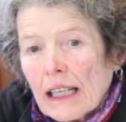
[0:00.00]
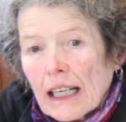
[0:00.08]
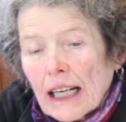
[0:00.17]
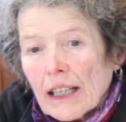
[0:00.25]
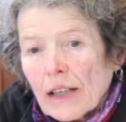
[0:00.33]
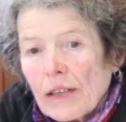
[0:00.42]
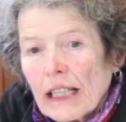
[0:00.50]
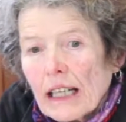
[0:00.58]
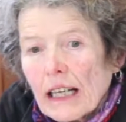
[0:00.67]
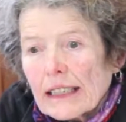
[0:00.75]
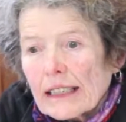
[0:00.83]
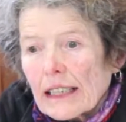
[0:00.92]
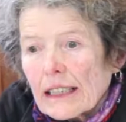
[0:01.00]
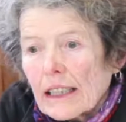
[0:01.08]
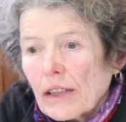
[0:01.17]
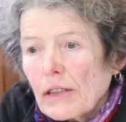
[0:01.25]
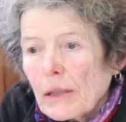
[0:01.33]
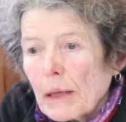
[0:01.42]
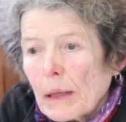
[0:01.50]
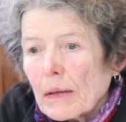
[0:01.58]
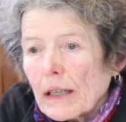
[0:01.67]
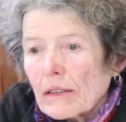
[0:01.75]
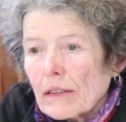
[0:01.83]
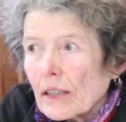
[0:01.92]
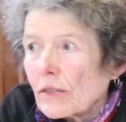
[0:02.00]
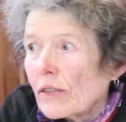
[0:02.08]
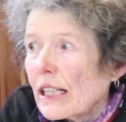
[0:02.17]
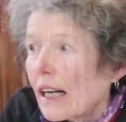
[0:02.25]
and I realised that the only people that really